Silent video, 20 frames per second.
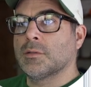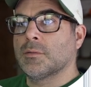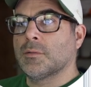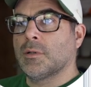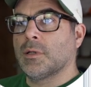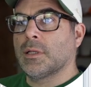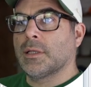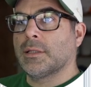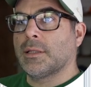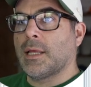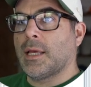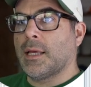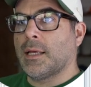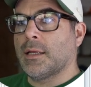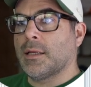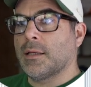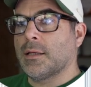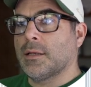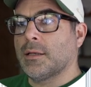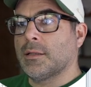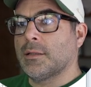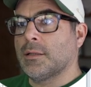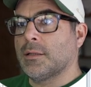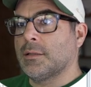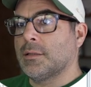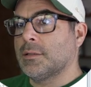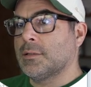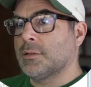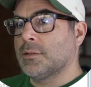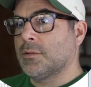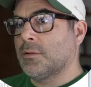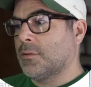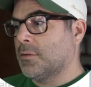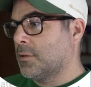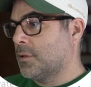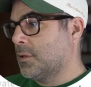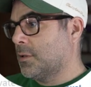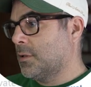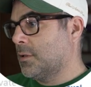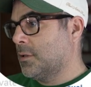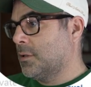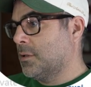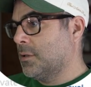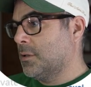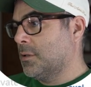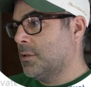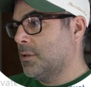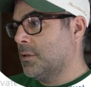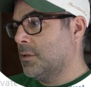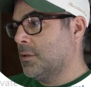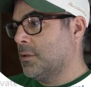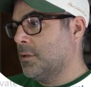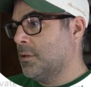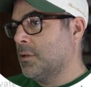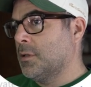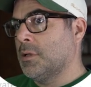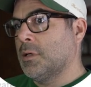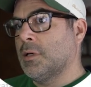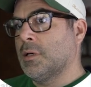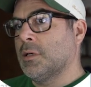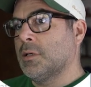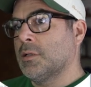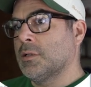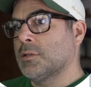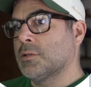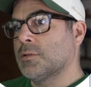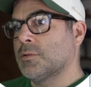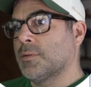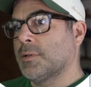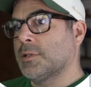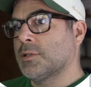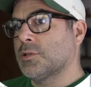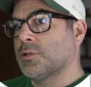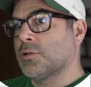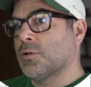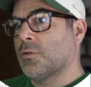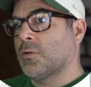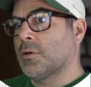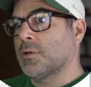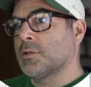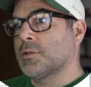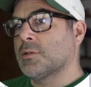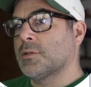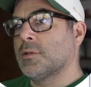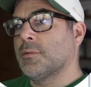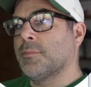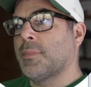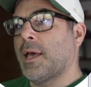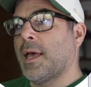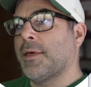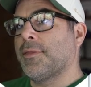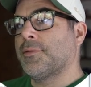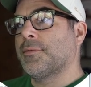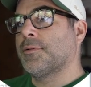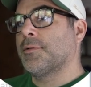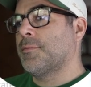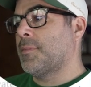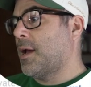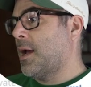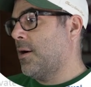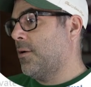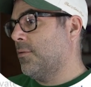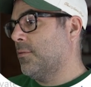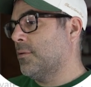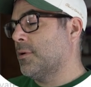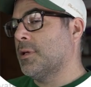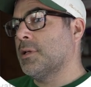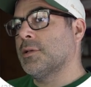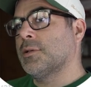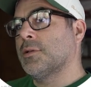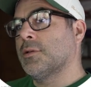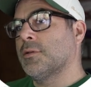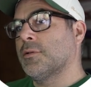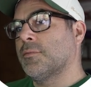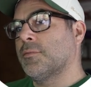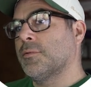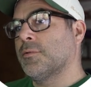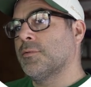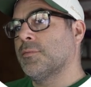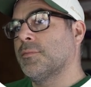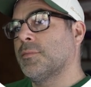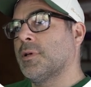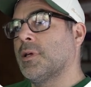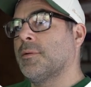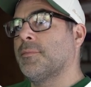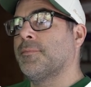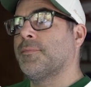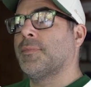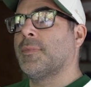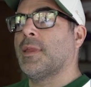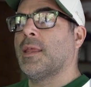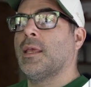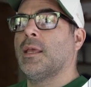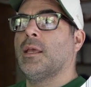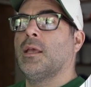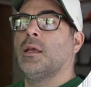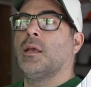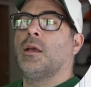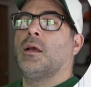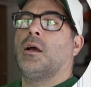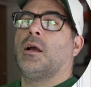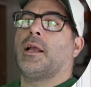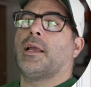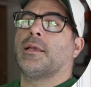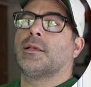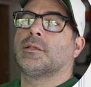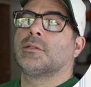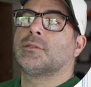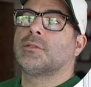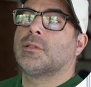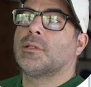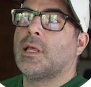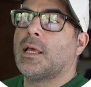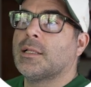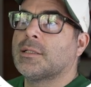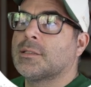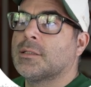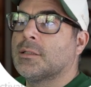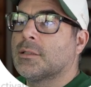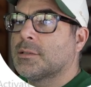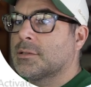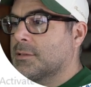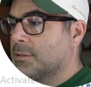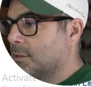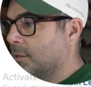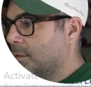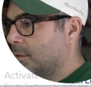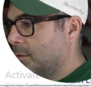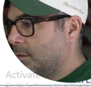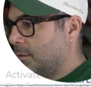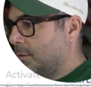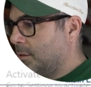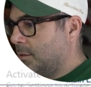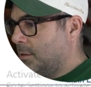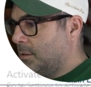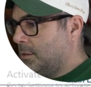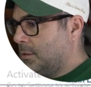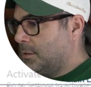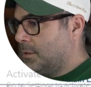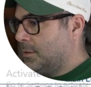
Like that. And then this door swings towards the bathroom out into the room. Yeah. Okay, so that looks good.